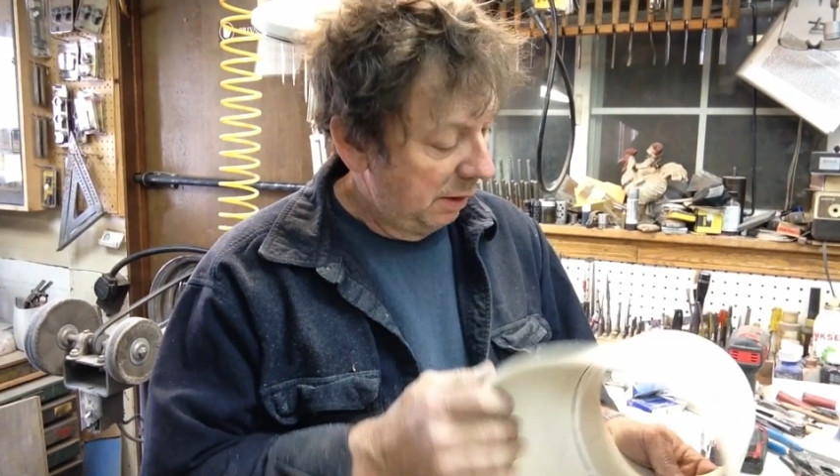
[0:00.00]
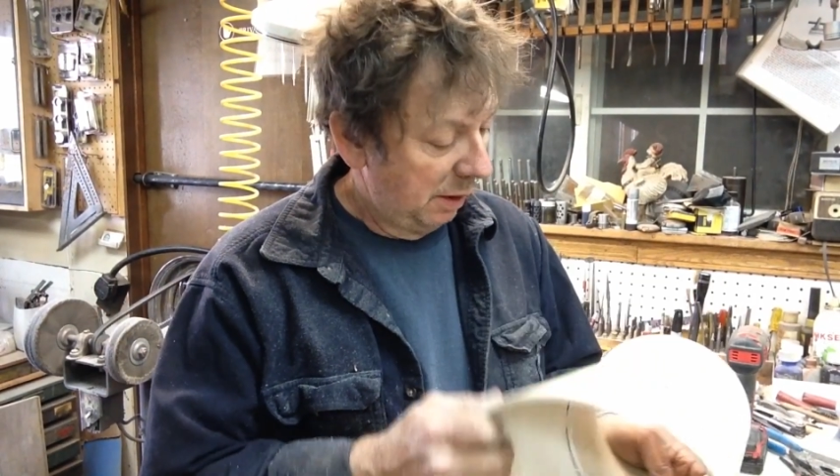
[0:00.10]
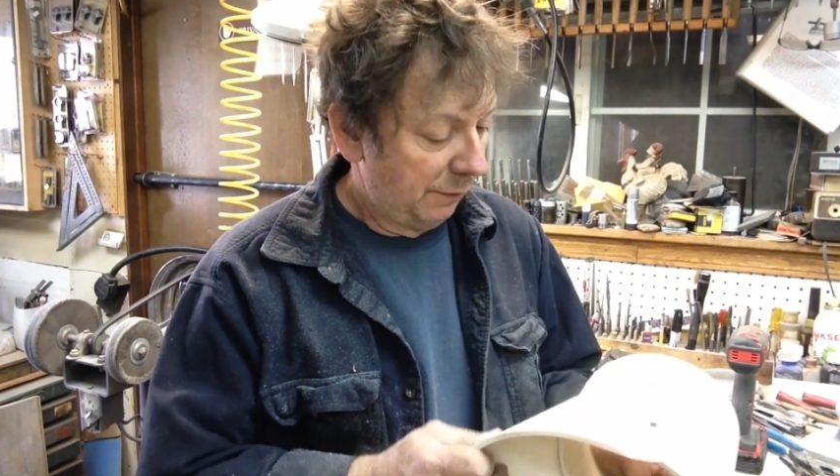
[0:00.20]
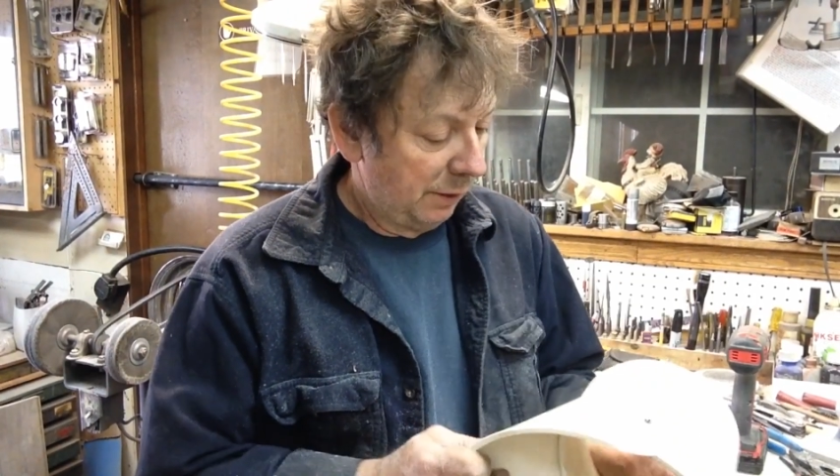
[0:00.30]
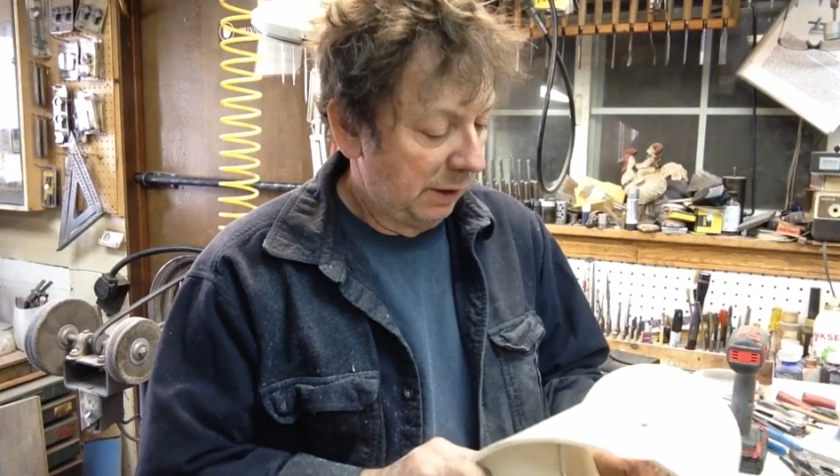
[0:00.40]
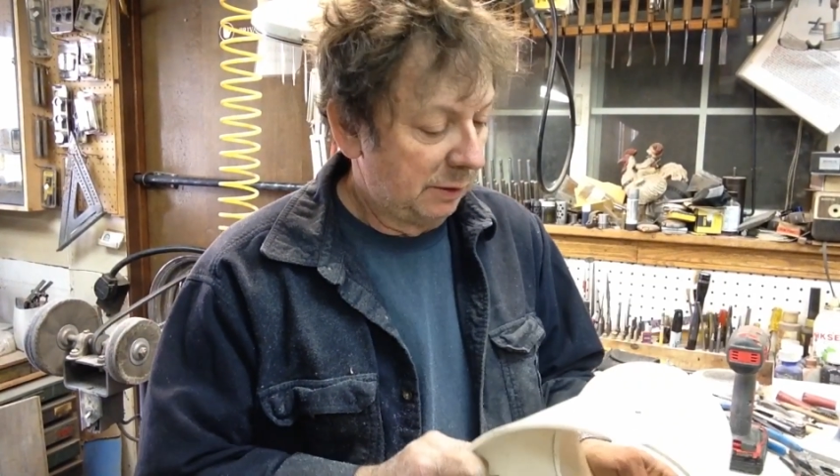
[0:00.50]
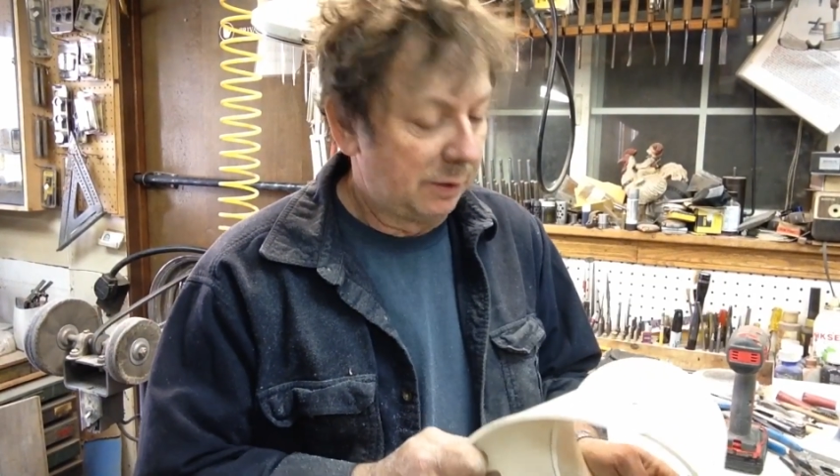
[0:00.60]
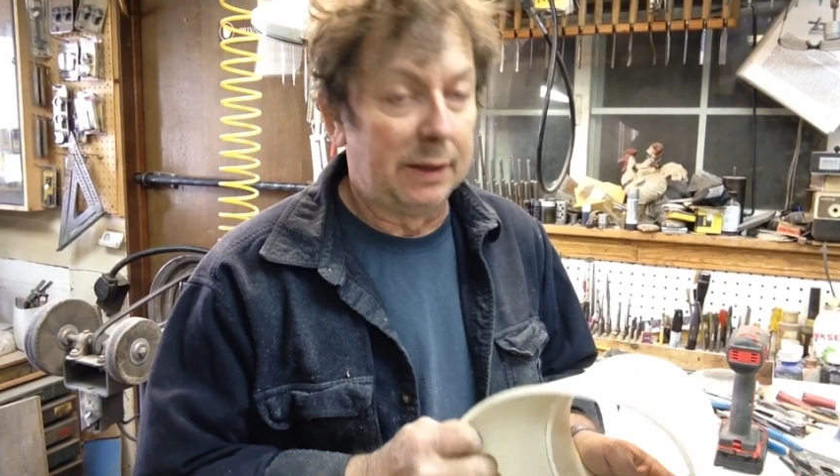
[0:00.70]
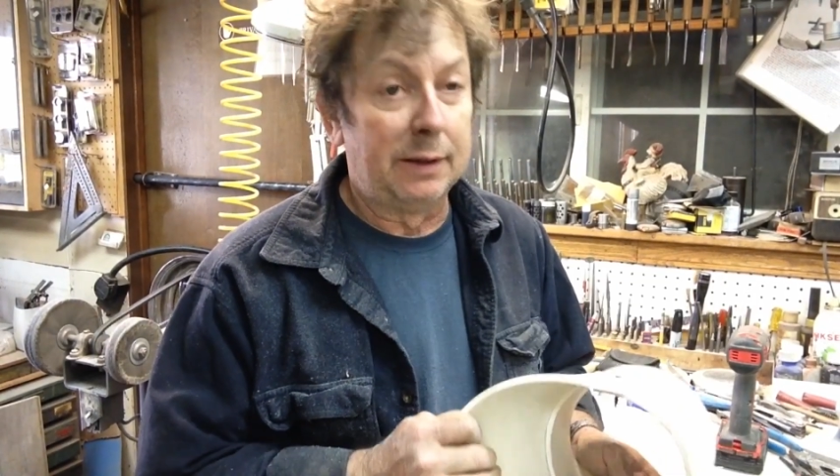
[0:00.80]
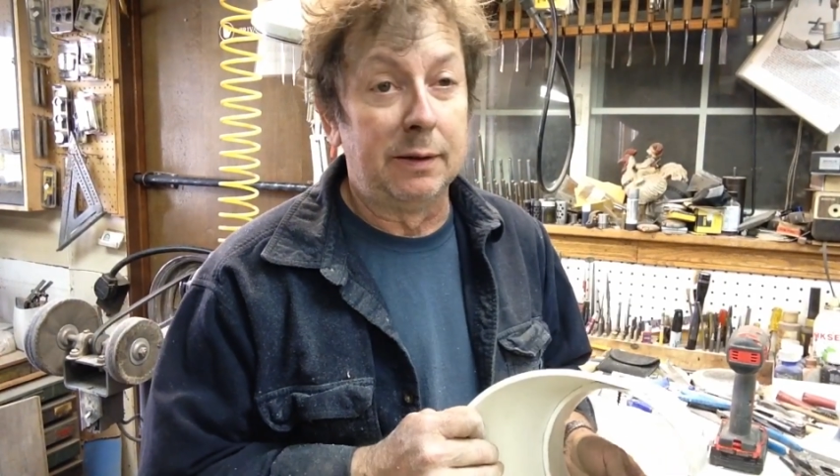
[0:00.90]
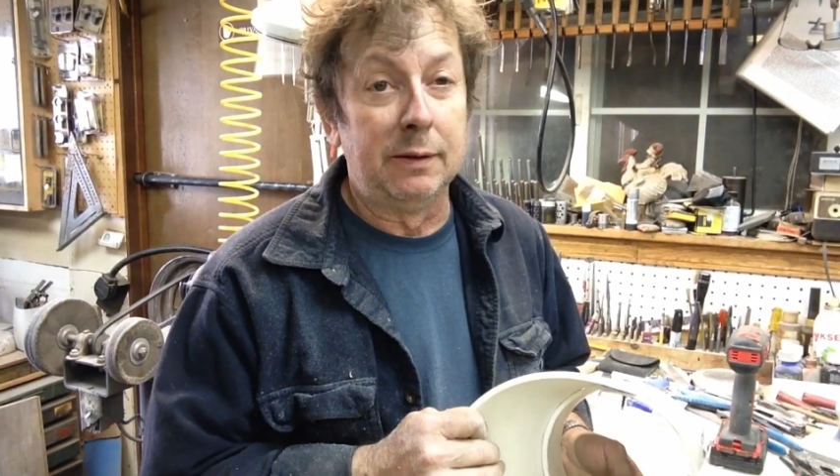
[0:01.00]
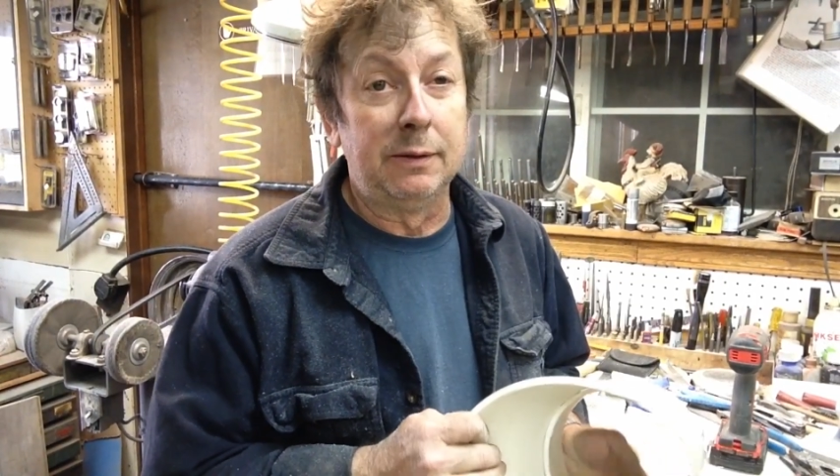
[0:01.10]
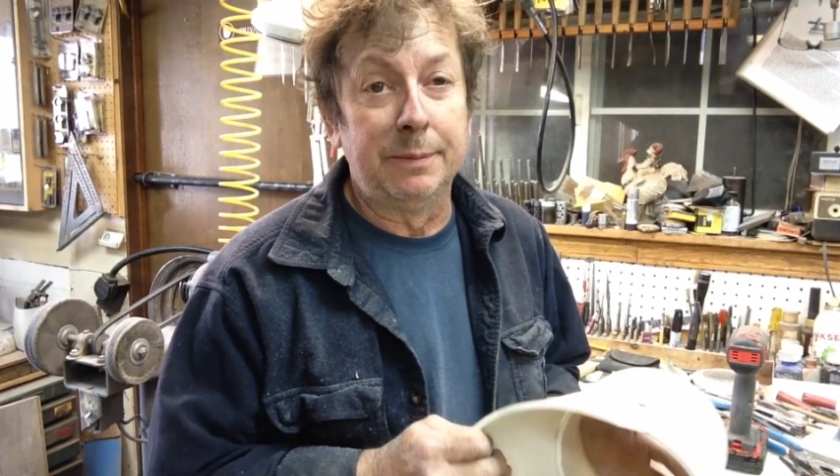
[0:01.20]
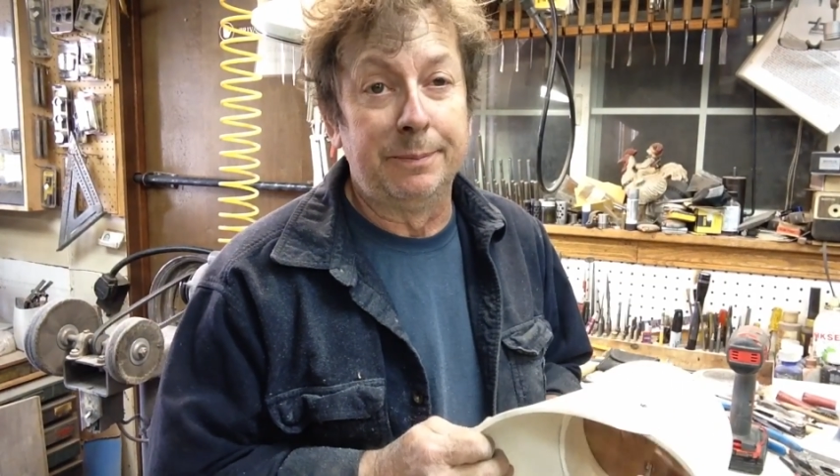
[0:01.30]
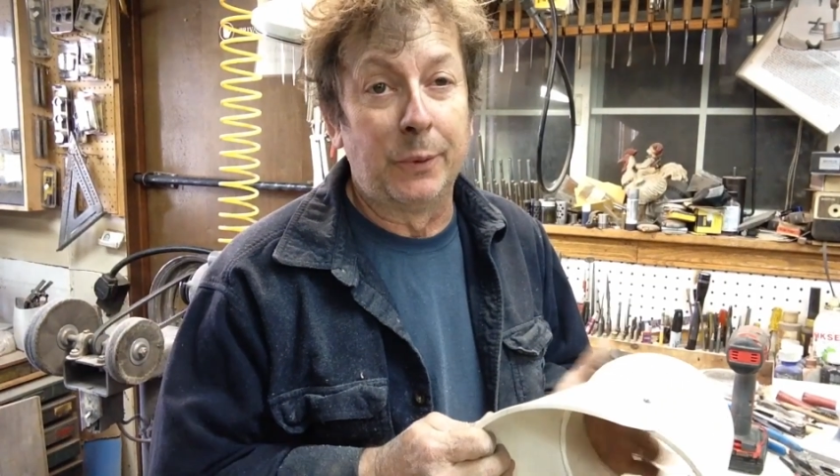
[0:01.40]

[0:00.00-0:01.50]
if you did, stay tuned.